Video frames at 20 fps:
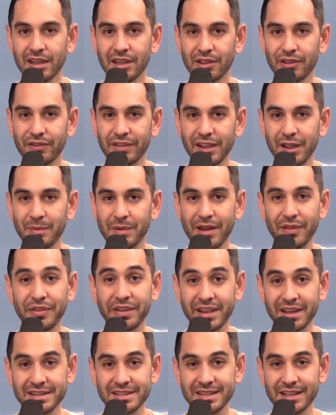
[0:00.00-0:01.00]
you think about
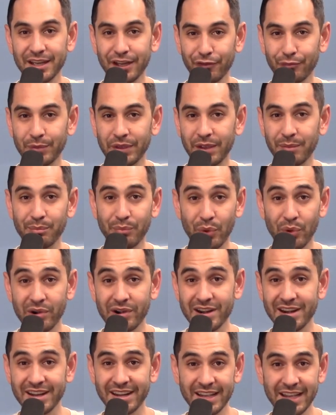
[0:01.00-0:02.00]
the idea of being
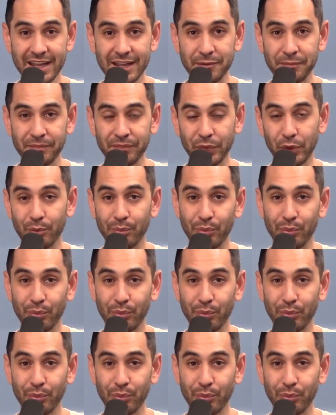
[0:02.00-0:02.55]
born again or